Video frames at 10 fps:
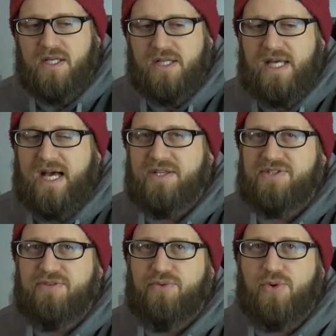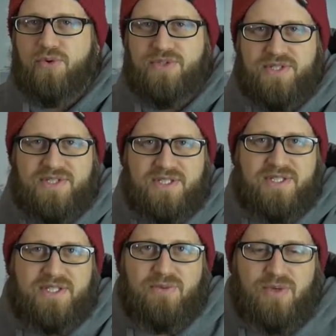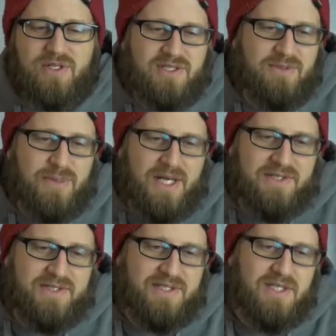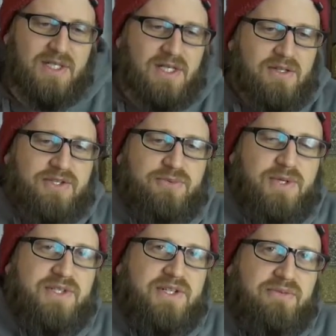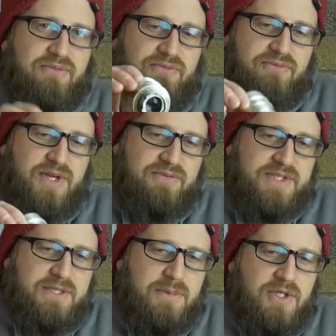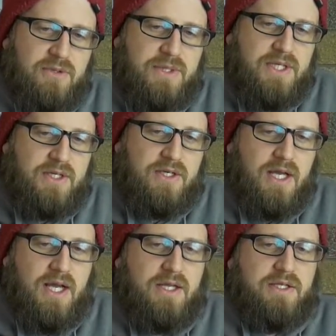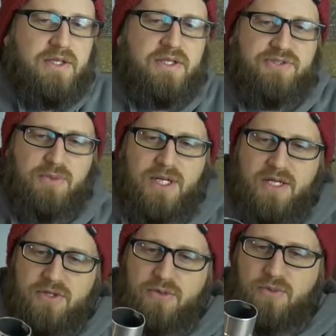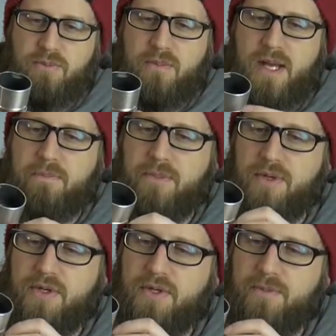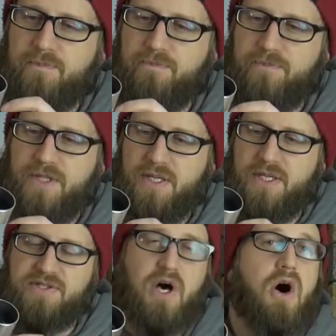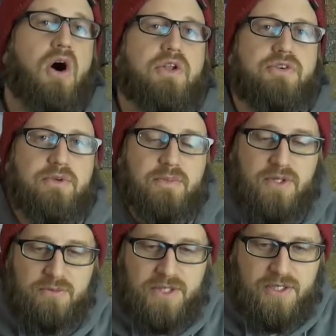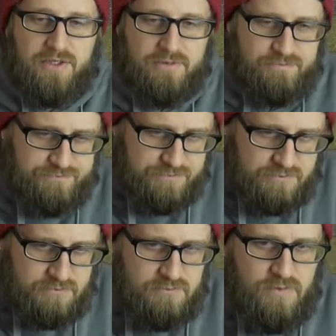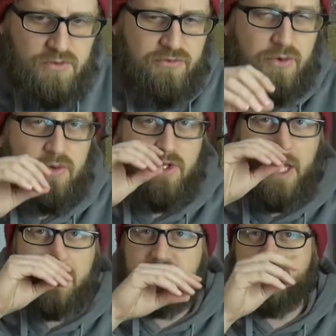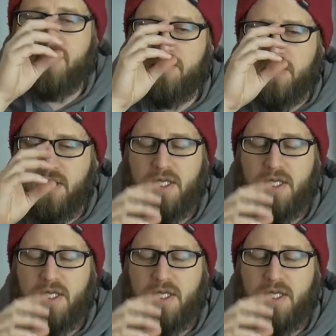that is the focal distance that works the best. This one is a 50mm, and this one I don't remember. It is 100mm focal length. So